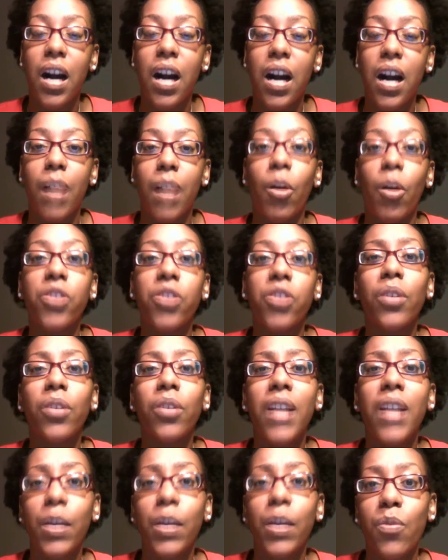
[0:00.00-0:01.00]
Um, also
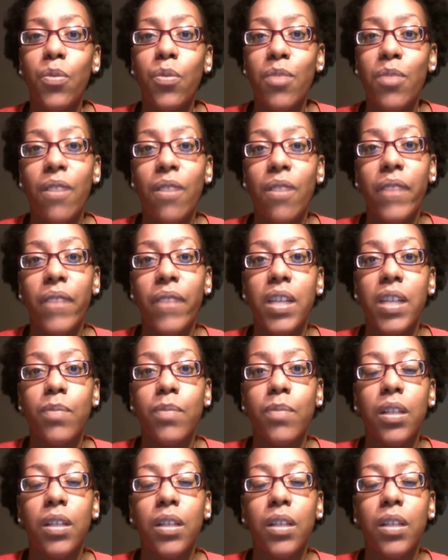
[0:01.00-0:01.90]
connect with me on Facebook.